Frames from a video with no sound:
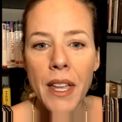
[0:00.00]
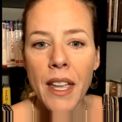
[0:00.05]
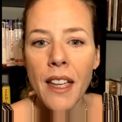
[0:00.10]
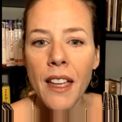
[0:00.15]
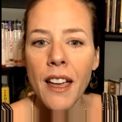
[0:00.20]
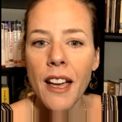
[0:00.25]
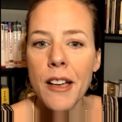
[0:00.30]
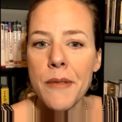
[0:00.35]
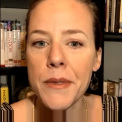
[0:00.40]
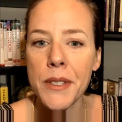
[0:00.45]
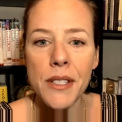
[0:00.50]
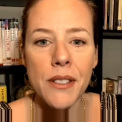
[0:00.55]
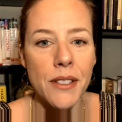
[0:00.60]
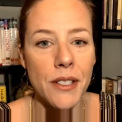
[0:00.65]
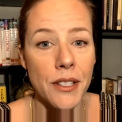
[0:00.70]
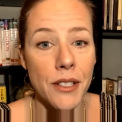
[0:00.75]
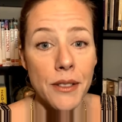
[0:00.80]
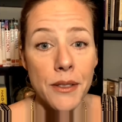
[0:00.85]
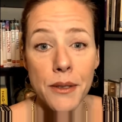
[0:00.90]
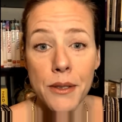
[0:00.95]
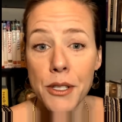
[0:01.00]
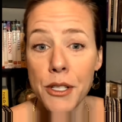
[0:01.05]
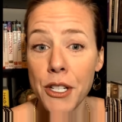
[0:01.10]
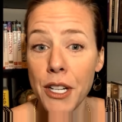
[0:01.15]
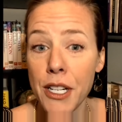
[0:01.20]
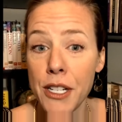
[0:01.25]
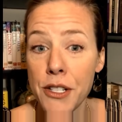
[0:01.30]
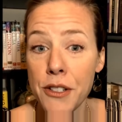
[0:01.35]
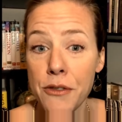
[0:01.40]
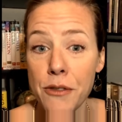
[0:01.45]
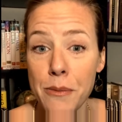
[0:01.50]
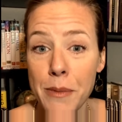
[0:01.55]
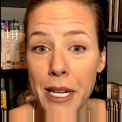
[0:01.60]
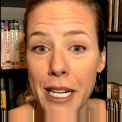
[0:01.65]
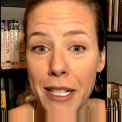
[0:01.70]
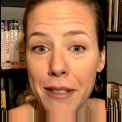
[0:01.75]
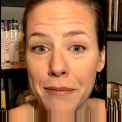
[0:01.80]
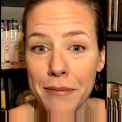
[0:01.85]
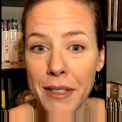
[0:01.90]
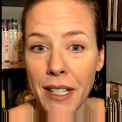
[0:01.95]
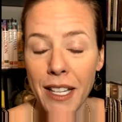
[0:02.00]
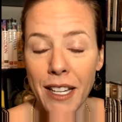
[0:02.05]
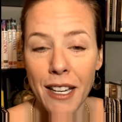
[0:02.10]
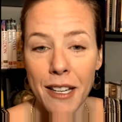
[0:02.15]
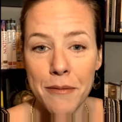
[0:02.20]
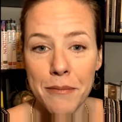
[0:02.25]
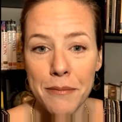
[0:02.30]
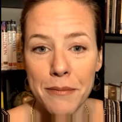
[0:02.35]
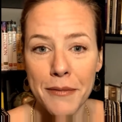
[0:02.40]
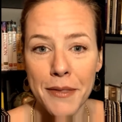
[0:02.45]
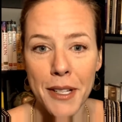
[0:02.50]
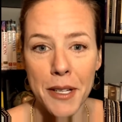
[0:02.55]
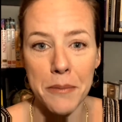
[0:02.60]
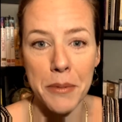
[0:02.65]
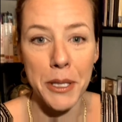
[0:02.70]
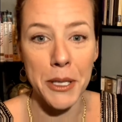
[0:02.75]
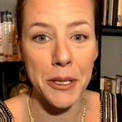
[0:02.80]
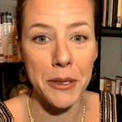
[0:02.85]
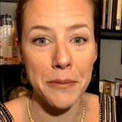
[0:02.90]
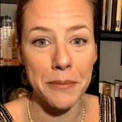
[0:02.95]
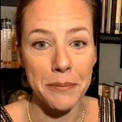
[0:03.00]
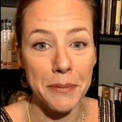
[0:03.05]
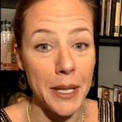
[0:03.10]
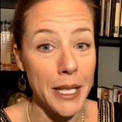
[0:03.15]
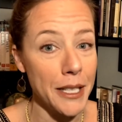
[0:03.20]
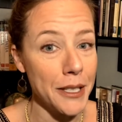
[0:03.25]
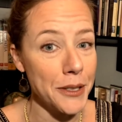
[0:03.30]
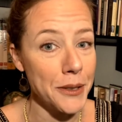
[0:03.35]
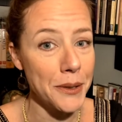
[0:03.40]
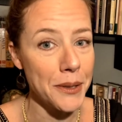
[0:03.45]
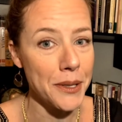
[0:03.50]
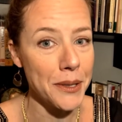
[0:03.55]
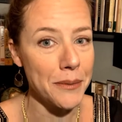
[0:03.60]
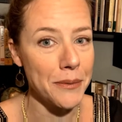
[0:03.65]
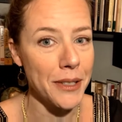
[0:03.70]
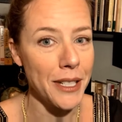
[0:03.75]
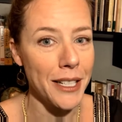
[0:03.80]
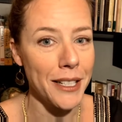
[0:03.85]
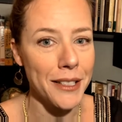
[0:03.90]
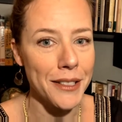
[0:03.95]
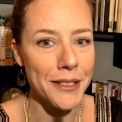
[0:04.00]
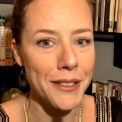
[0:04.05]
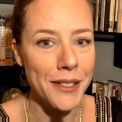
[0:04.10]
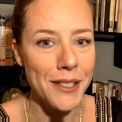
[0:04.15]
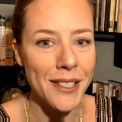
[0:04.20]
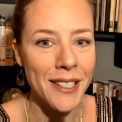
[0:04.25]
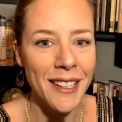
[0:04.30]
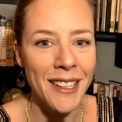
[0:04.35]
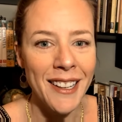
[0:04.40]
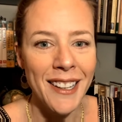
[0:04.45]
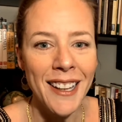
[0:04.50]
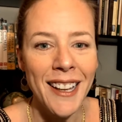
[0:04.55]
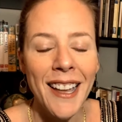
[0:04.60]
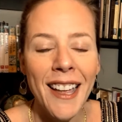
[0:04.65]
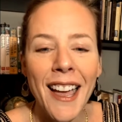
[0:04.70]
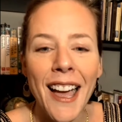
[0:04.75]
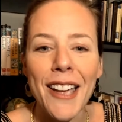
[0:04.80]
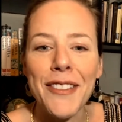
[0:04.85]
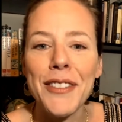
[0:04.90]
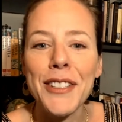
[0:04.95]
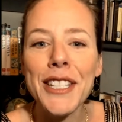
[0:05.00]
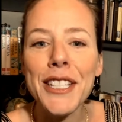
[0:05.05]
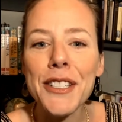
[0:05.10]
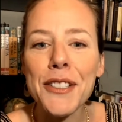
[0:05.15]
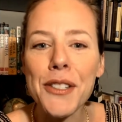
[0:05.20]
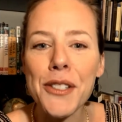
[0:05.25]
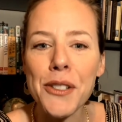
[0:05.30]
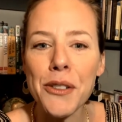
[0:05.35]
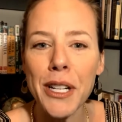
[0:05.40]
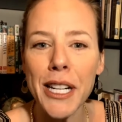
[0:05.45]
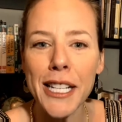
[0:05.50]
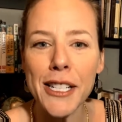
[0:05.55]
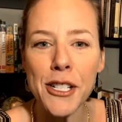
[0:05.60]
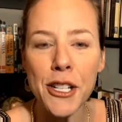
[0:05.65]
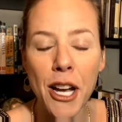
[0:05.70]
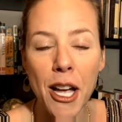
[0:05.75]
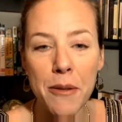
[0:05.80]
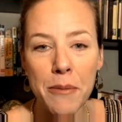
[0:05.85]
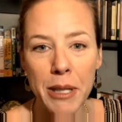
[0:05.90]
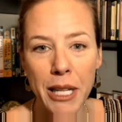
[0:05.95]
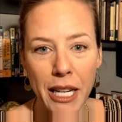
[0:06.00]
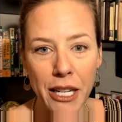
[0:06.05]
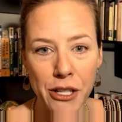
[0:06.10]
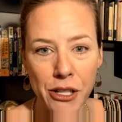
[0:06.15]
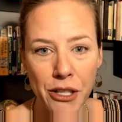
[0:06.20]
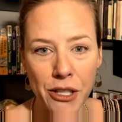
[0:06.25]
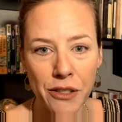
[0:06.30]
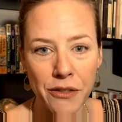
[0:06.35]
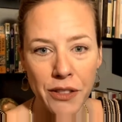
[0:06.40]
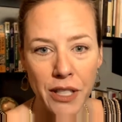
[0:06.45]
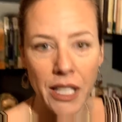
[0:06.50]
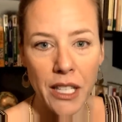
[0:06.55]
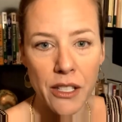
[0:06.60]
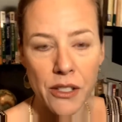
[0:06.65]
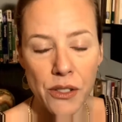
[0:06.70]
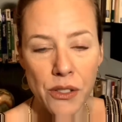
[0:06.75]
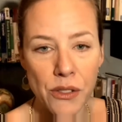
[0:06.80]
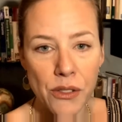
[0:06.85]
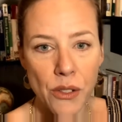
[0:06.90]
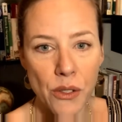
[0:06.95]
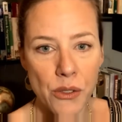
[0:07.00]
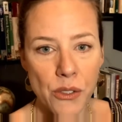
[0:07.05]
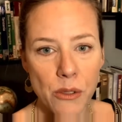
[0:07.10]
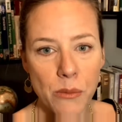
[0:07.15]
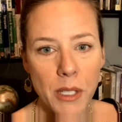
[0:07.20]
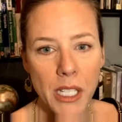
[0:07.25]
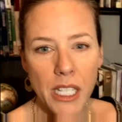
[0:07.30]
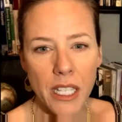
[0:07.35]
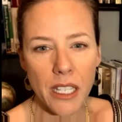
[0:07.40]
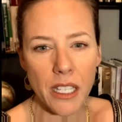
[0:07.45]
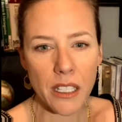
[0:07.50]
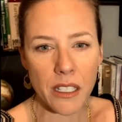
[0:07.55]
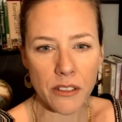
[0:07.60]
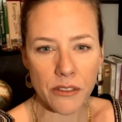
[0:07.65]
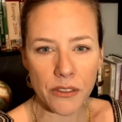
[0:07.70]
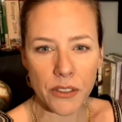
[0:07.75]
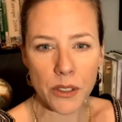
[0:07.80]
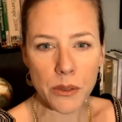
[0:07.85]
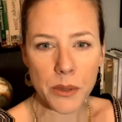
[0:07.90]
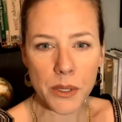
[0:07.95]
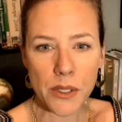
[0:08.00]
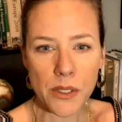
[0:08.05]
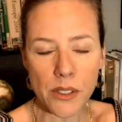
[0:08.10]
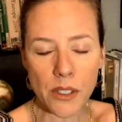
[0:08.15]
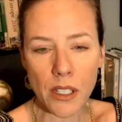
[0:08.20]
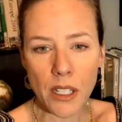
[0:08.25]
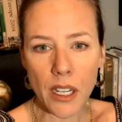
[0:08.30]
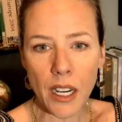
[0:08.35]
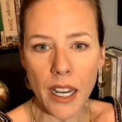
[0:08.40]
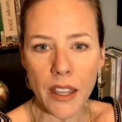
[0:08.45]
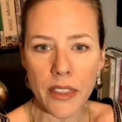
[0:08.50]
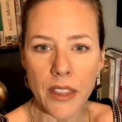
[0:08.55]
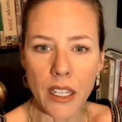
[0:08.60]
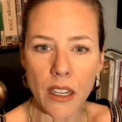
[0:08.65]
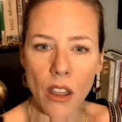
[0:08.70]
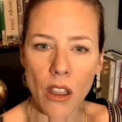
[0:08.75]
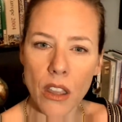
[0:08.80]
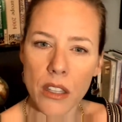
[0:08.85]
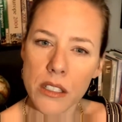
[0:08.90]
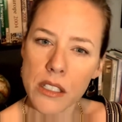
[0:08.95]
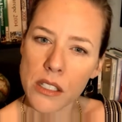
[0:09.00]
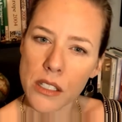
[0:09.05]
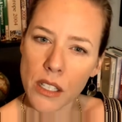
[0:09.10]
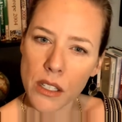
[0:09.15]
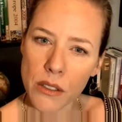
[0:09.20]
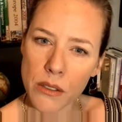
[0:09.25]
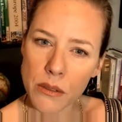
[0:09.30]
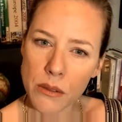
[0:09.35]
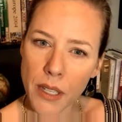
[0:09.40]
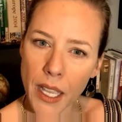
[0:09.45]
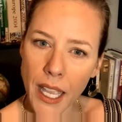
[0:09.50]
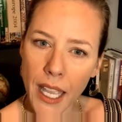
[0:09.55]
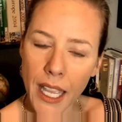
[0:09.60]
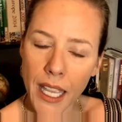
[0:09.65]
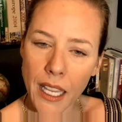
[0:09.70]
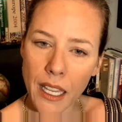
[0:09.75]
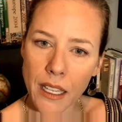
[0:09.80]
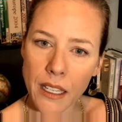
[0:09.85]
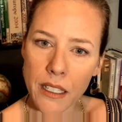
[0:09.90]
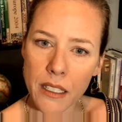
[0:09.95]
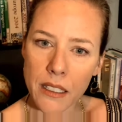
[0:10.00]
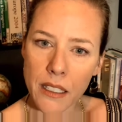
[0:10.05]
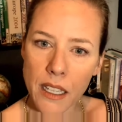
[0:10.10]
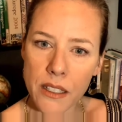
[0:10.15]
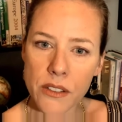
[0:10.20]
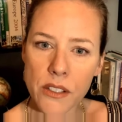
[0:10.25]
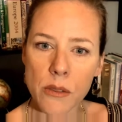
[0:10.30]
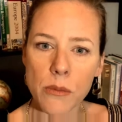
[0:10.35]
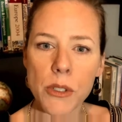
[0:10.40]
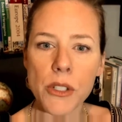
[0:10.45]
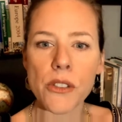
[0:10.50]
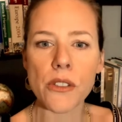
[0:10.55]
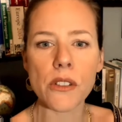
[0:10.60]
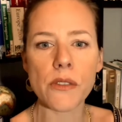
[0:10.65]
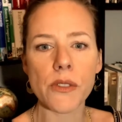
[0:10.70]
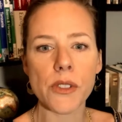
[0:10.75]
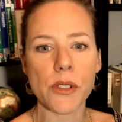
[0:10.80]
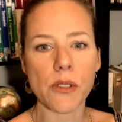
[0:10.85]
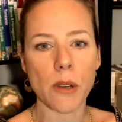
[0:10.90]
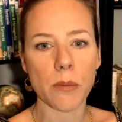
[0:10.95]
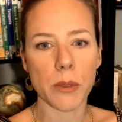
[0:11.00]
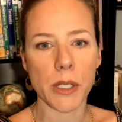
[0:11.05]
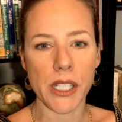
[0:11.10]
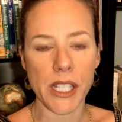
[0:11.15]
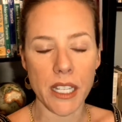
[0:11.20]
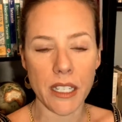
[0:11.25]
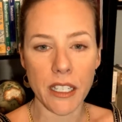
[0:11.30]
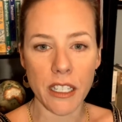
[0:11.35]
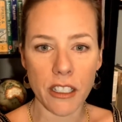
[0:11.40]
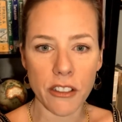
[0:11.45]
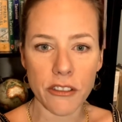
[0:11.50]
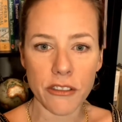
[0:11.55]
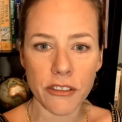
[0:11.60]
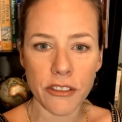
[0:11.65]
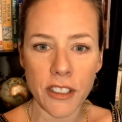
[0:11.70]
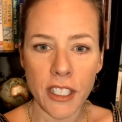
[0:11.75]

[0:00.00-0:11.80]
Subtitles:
This is a huge change for me. Like, I'm up here making YouTube videos. I feel like a strange combination of like a social media influencer and then also a customer service representative.